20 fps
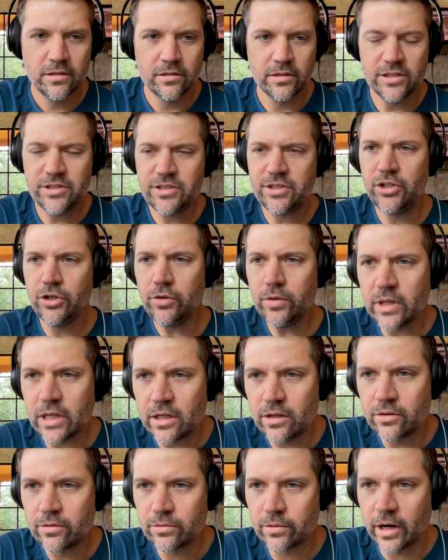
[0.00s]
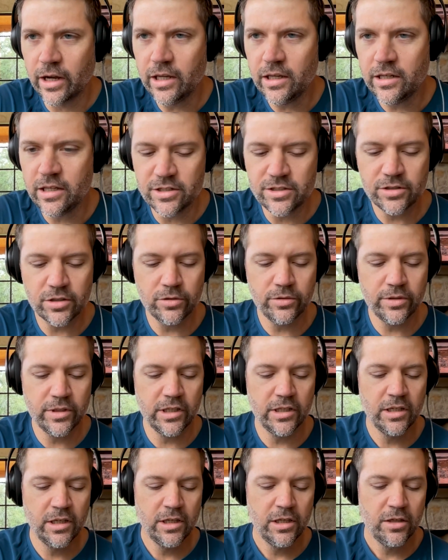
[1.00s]
Let's do it, right? And so
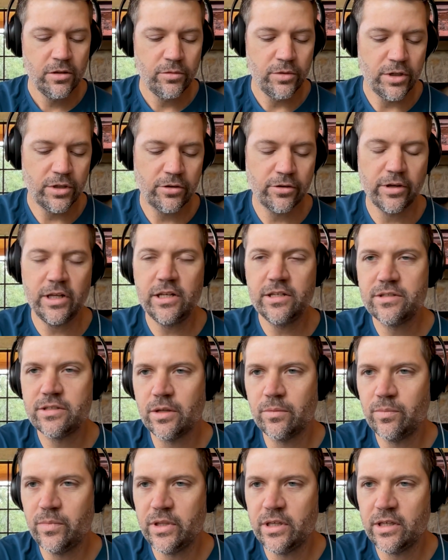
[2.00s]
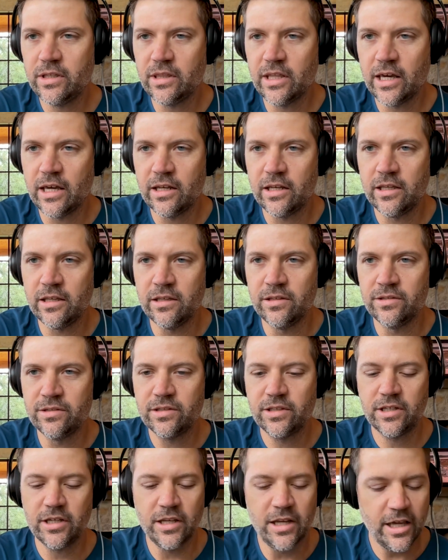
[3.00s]
we we created something that is
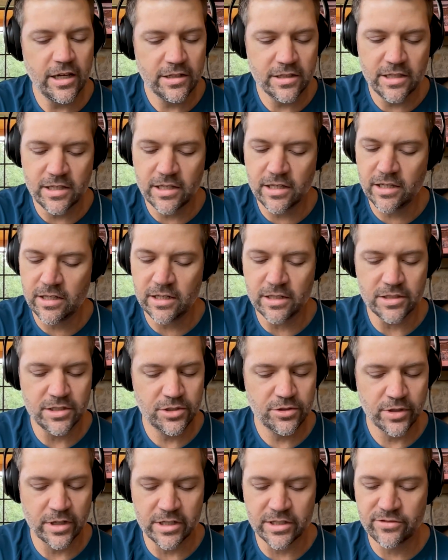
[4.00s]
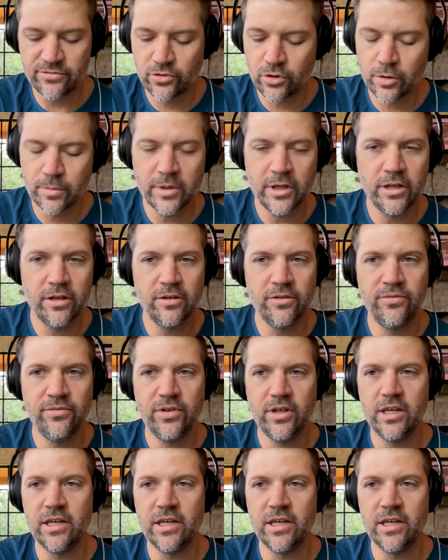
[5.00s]
connected, it's transformative,